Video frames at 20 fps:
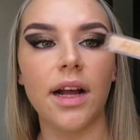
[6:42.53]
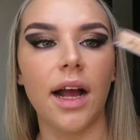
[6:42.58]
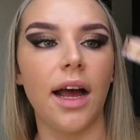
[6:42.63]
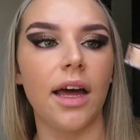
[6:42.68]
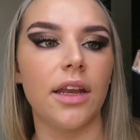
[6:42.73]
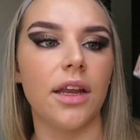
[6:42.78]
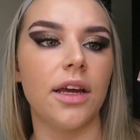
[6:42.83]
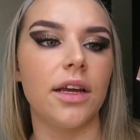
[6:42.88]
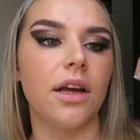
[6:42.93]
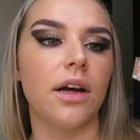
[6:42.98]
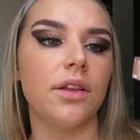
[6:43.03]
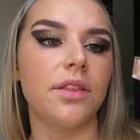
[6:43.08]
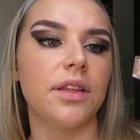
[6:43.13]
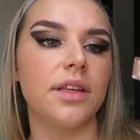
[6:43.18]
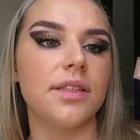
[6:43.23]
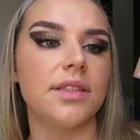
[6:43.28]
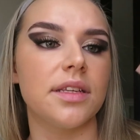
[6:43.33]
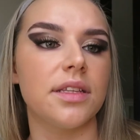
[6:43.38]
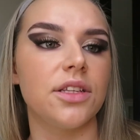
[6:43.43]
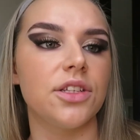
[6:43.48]
and I got
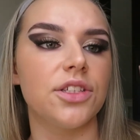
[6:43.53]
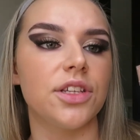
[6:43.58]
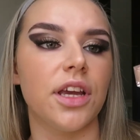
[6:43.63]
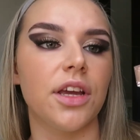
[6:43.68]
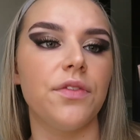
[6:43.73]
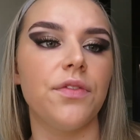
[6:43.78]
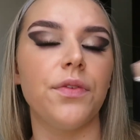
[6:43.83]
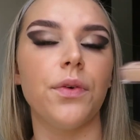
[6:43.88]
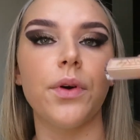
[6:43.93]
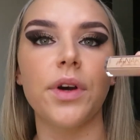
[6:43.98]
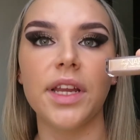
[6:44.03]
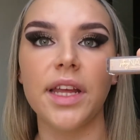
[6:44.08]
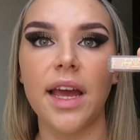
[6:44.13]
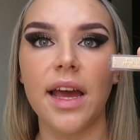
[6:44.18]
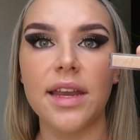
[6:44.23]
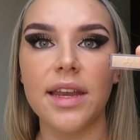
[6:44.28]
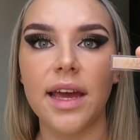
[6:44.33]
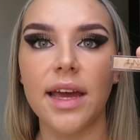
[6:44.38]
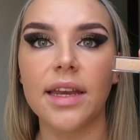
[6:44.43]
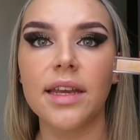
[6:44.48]
this in the shade 40
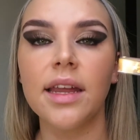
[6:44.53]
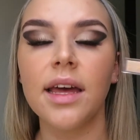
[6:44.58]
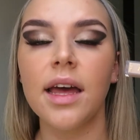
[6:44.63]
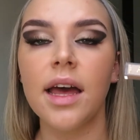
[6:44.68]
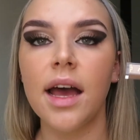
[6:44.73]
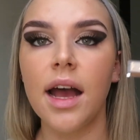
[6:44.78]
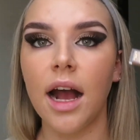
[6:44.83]
NN, and